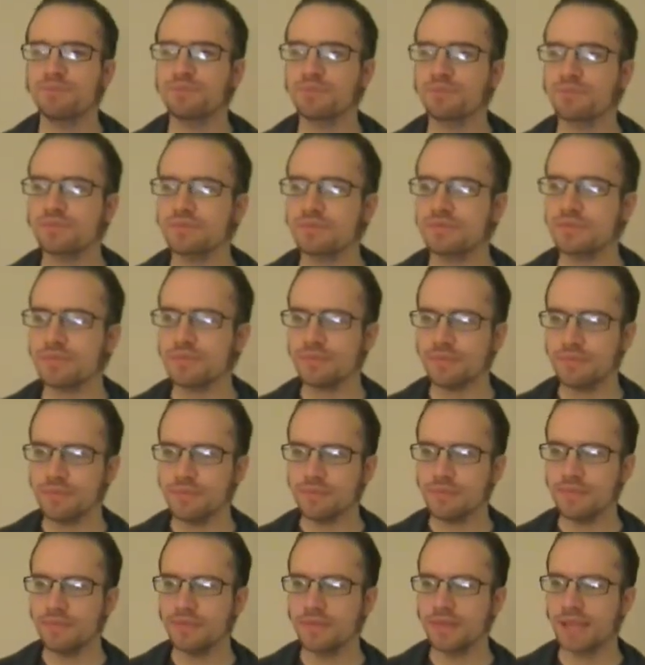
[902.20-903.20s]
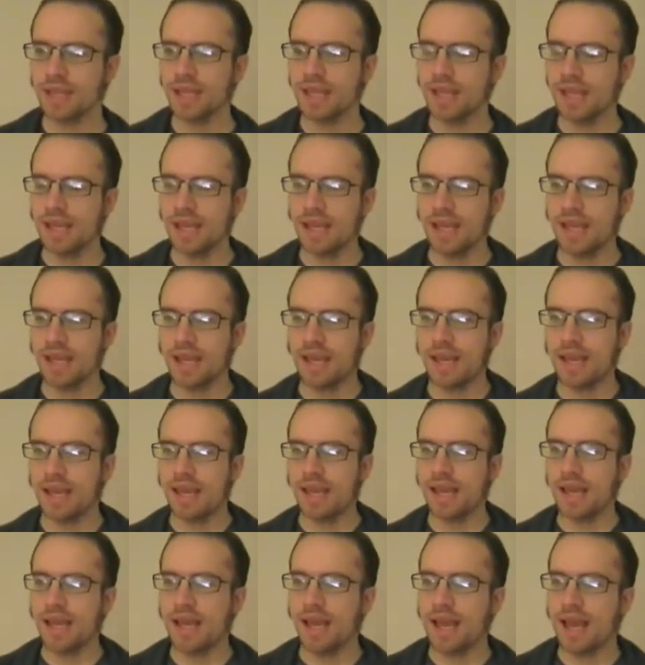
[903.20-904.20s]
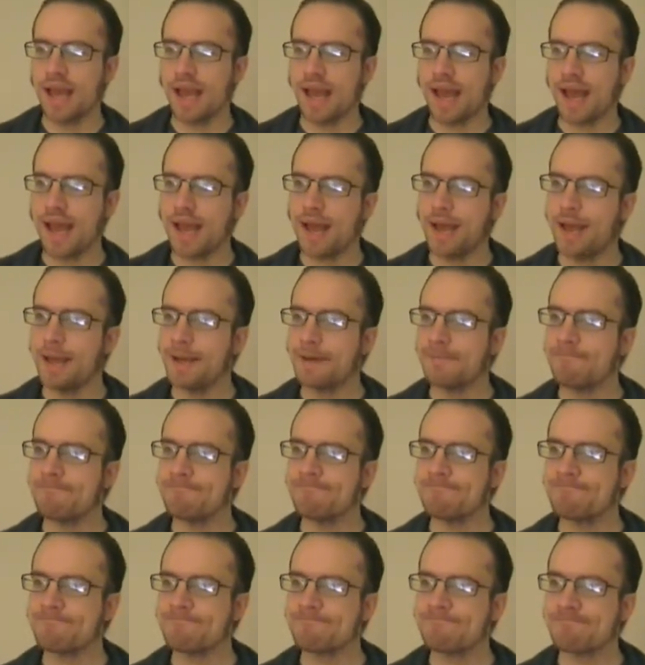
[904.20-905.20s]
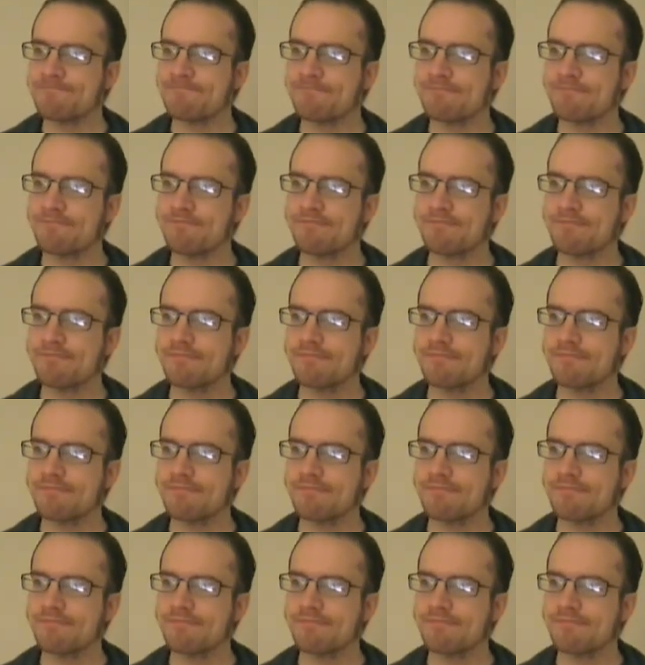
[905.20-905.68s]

Nothing is said.